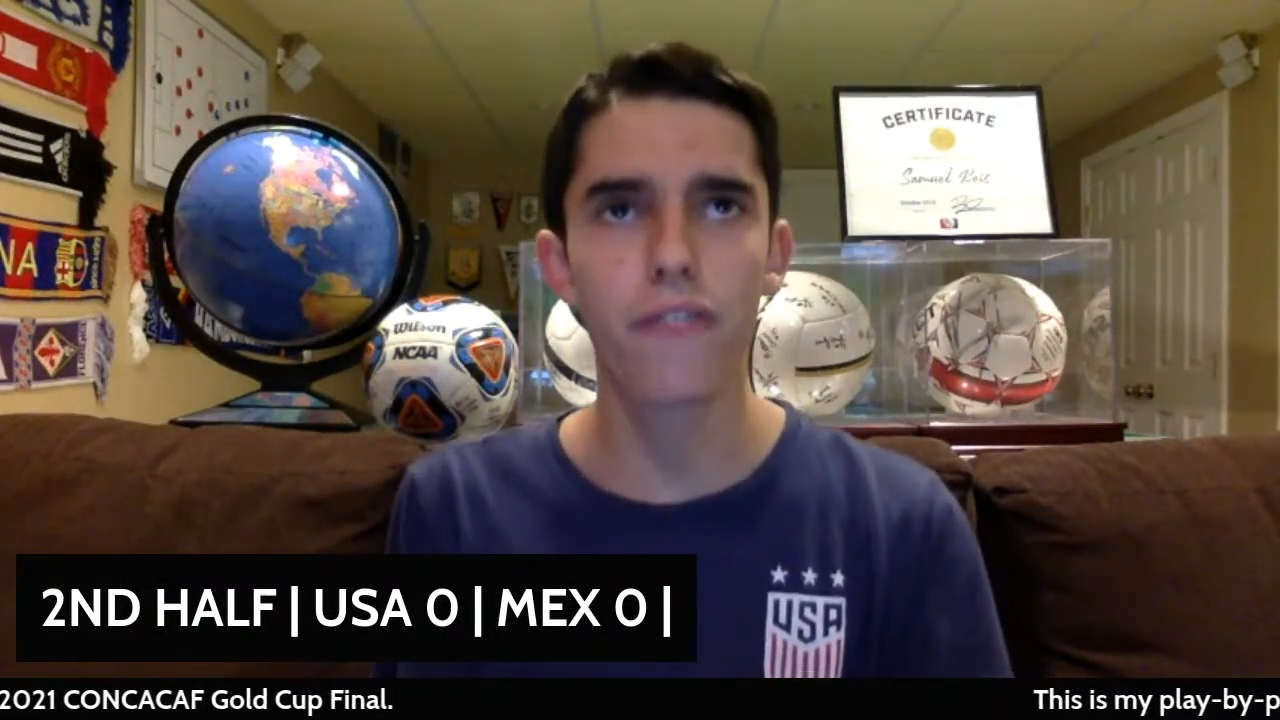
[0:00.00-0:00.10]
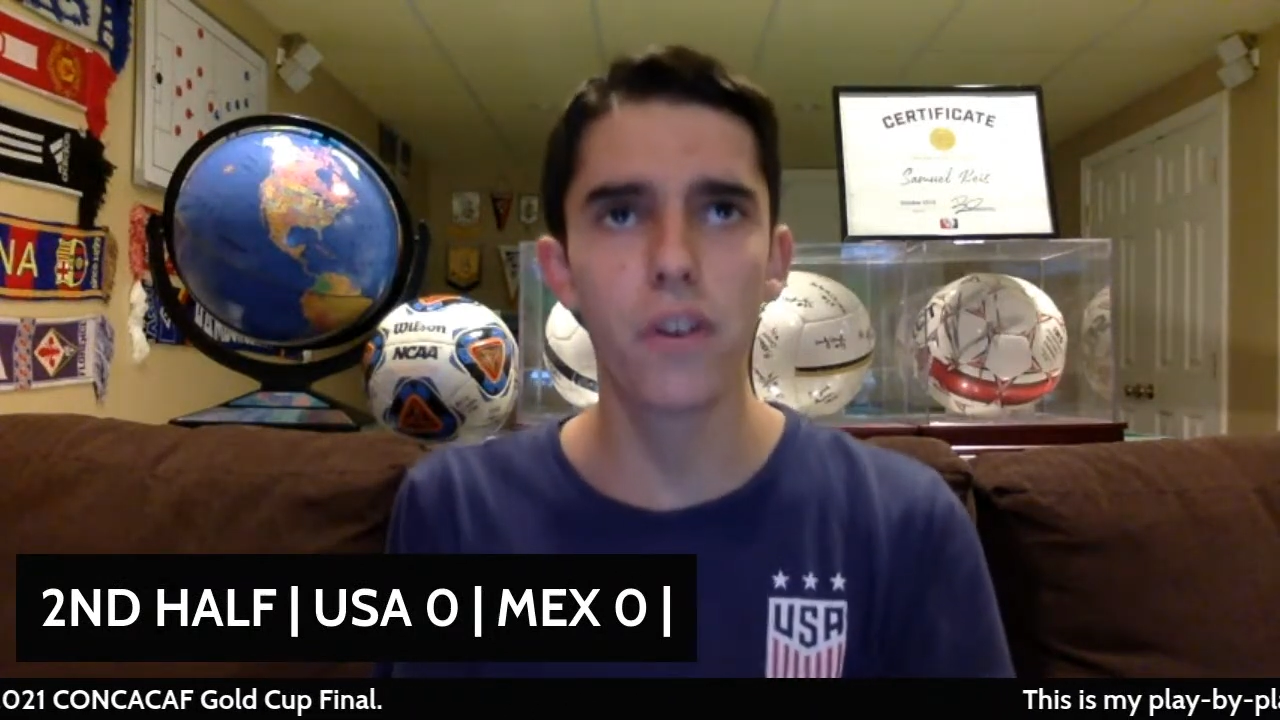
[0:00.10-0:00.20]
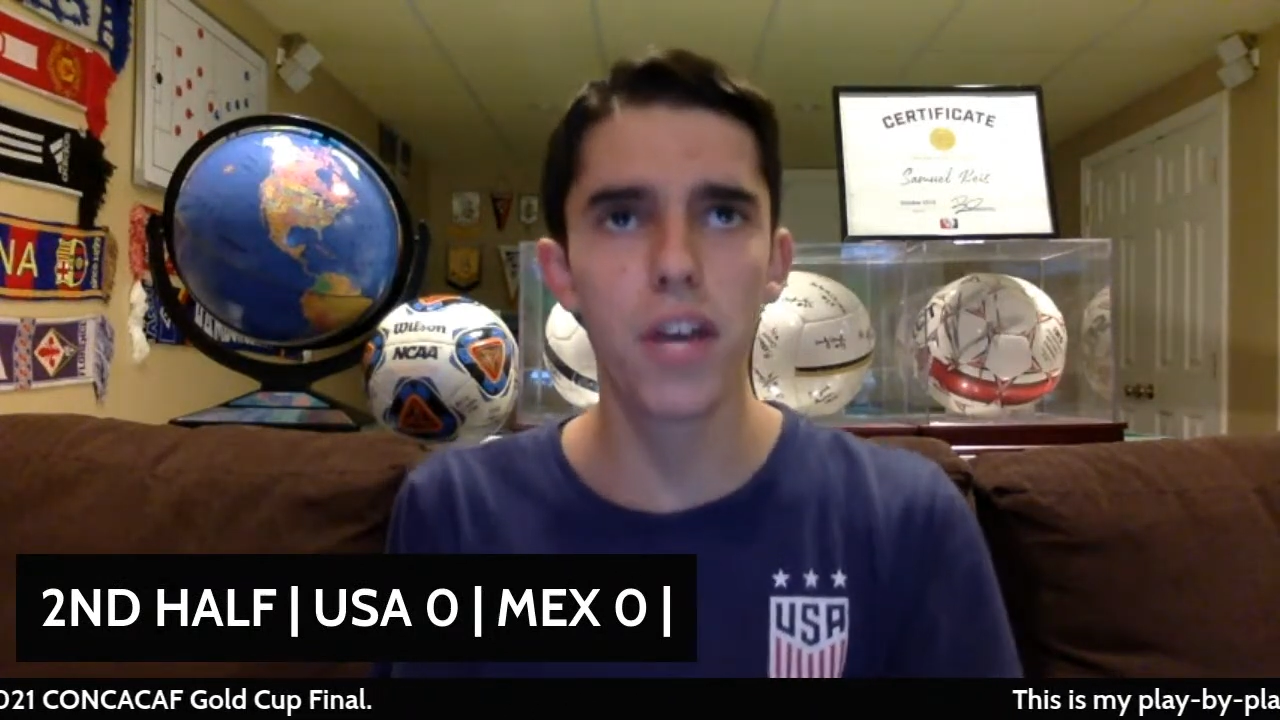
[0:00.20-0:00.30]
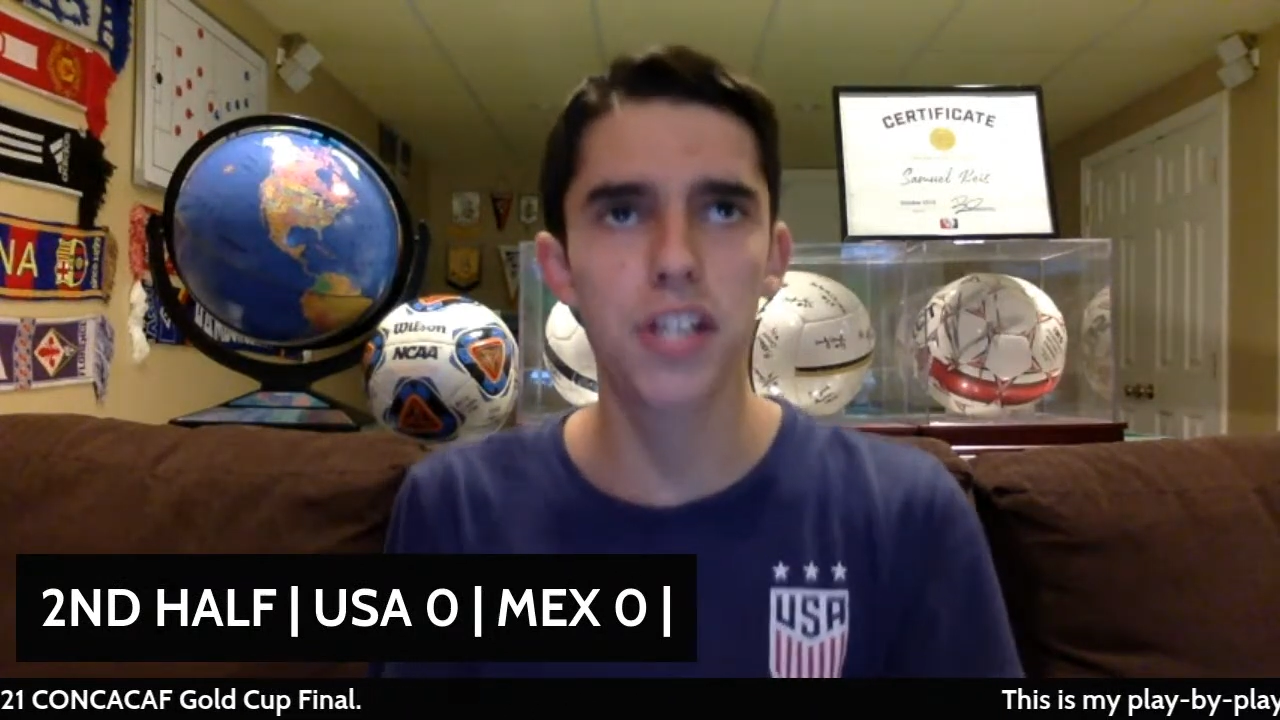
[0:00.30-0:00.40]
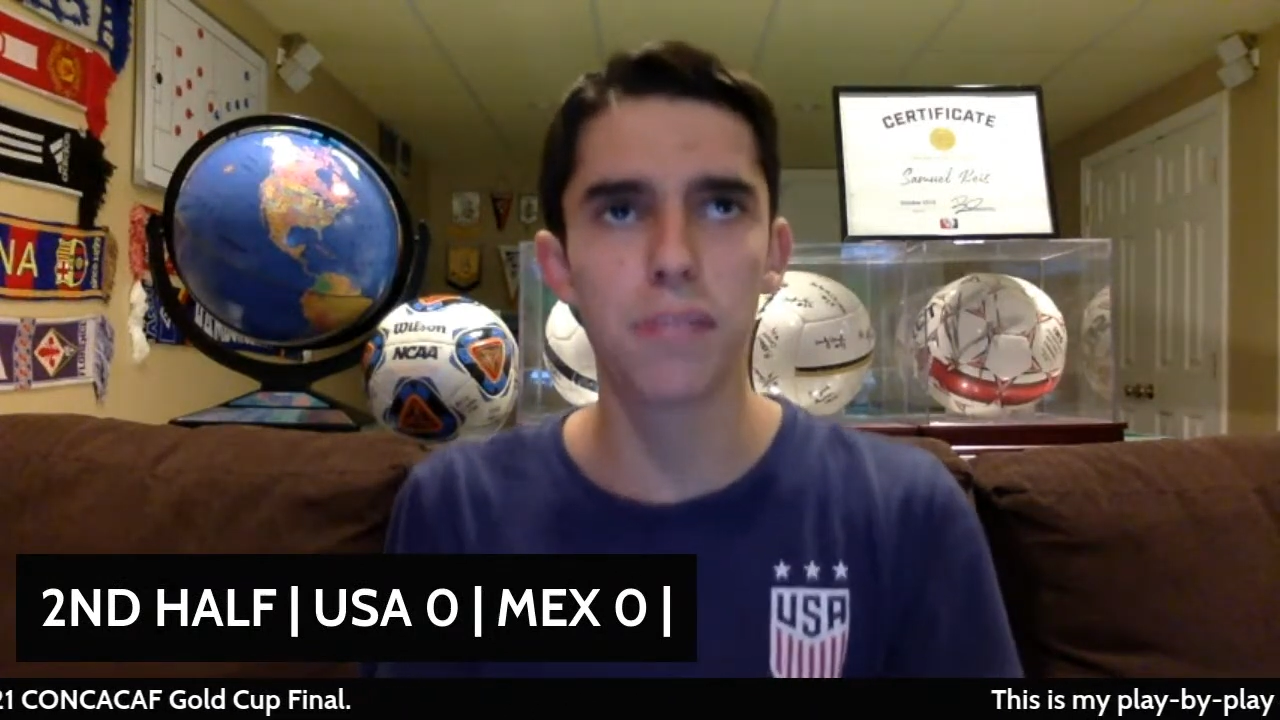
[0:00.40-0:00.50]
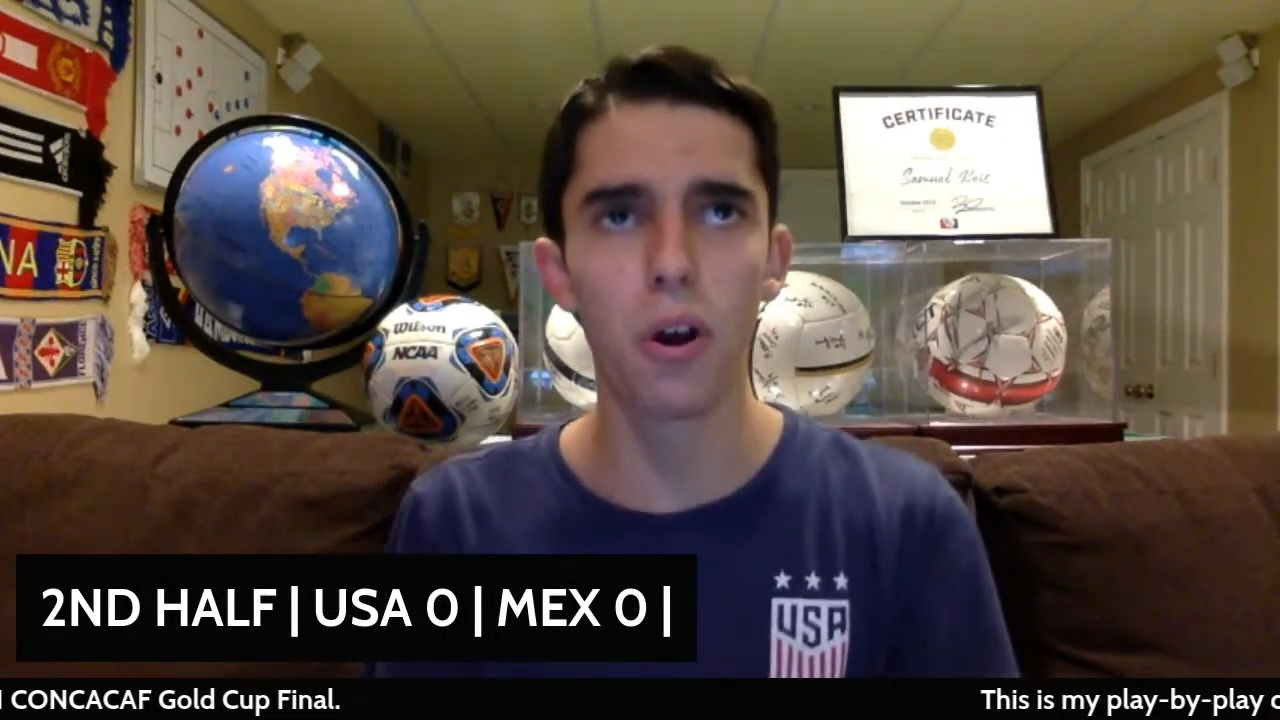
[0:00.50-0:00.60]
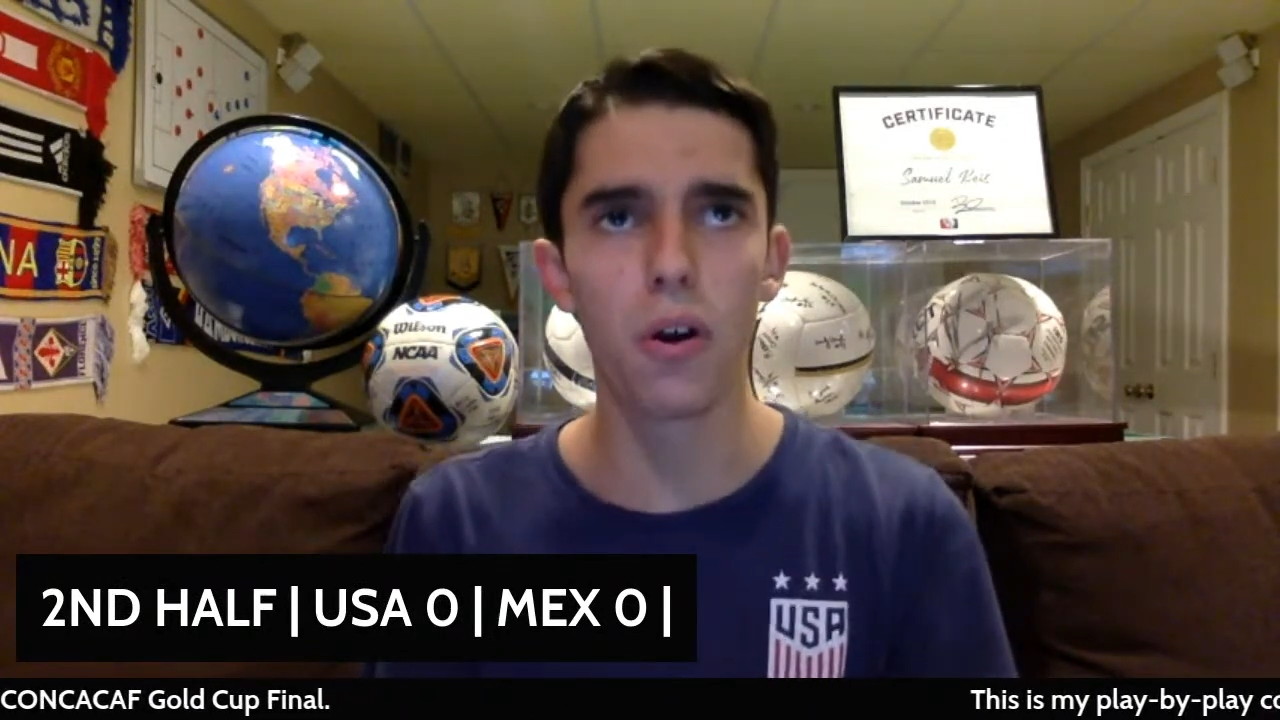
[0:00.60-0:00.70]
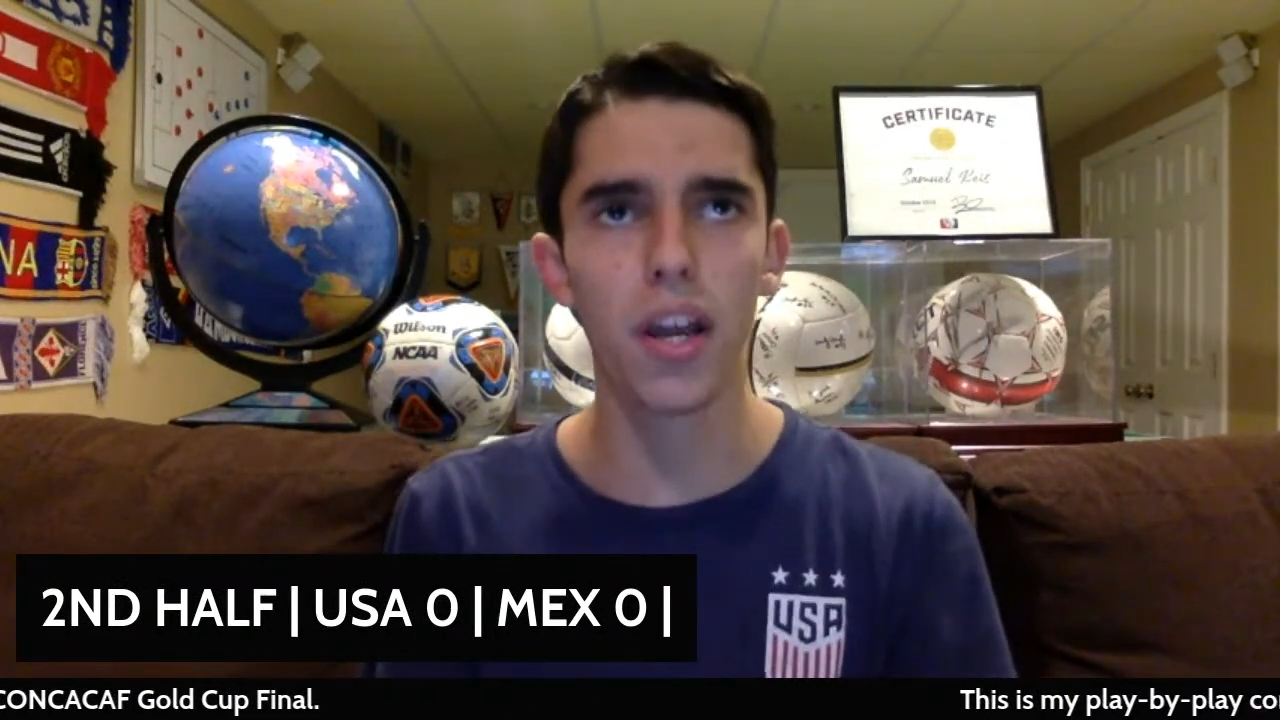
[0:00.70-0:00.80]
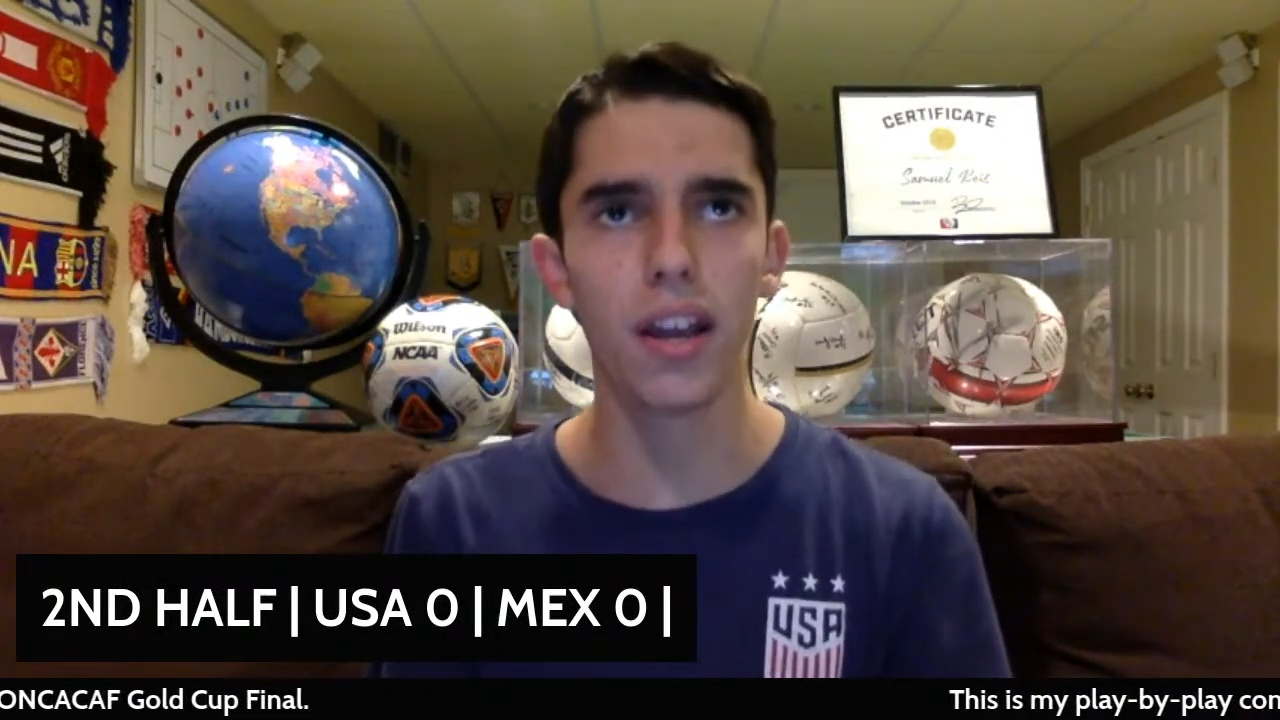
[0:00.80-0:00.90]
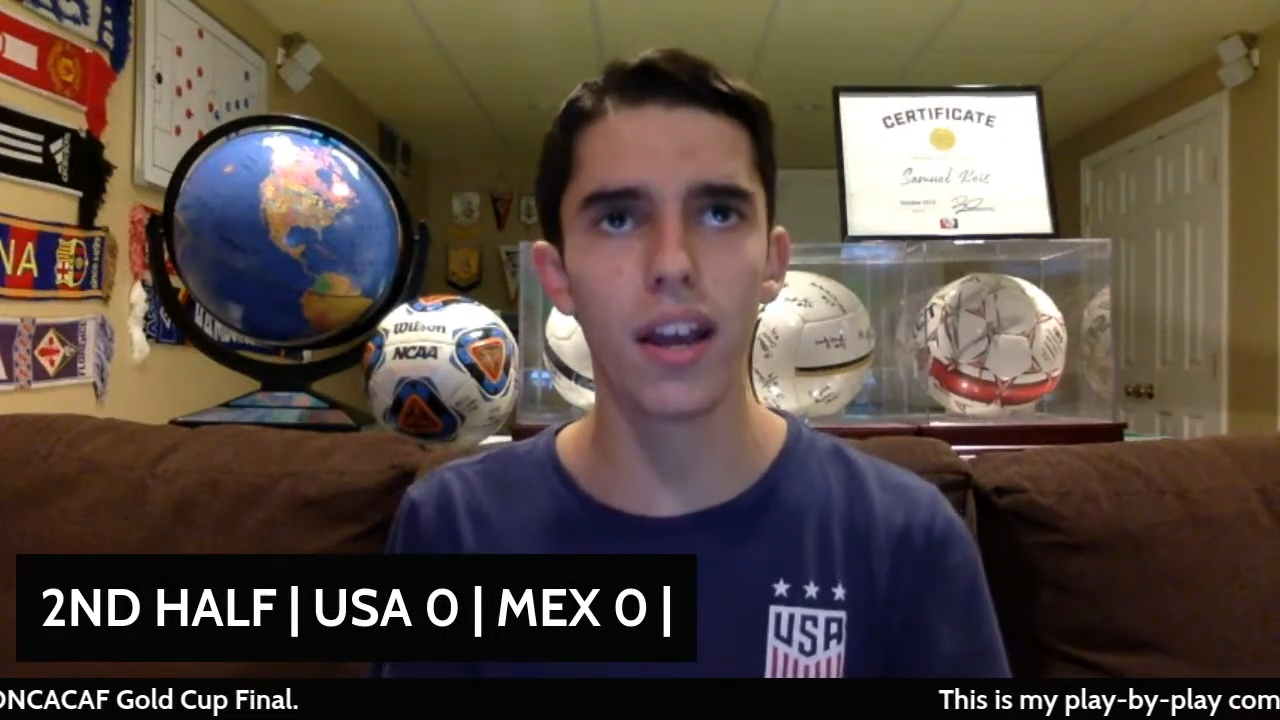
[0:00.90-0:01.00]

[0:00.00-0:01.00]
Funes Mori.